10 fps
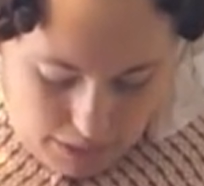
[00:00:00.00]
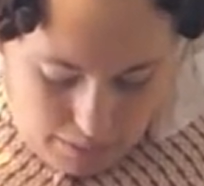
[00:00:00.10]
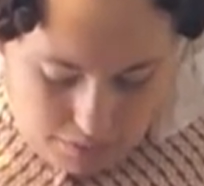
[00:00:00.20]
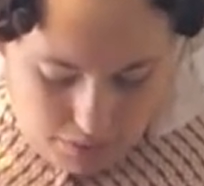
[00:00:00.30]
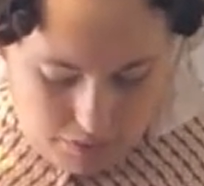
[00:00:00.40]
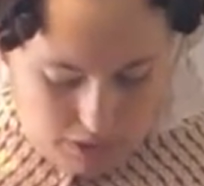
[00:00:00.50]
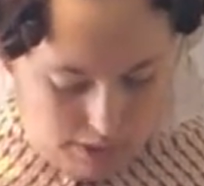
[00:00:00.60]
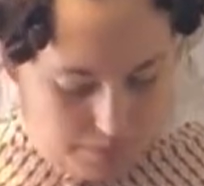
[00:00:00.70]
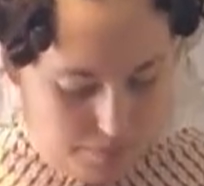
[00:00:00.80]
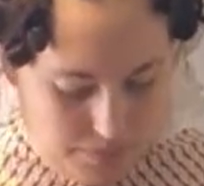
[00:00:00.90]
Oh
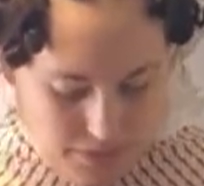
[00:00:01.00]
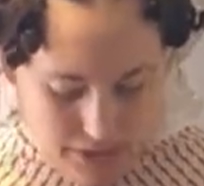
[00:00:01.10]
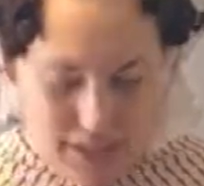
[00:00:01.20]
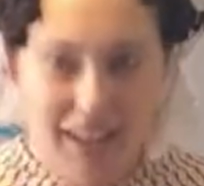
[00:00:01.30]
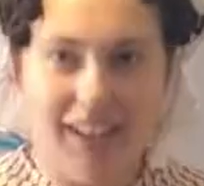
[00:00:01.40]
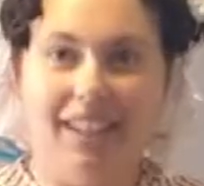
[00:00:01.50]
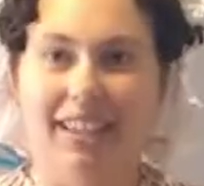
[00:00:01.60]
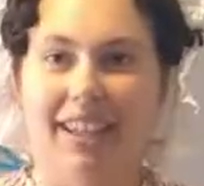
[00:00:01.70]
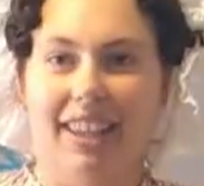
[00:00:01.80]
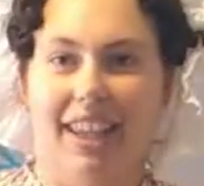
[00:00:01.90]
yeah, okay.
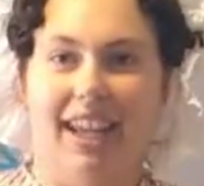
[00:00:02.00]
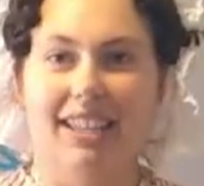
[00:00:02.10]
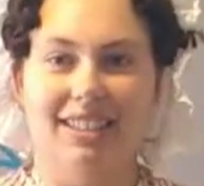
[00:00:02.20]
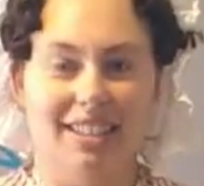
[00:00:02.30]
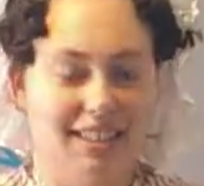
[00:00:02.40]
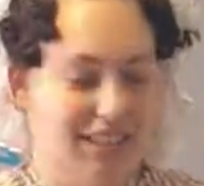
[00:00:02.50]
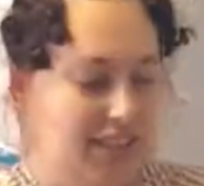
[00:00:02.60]
Look at that.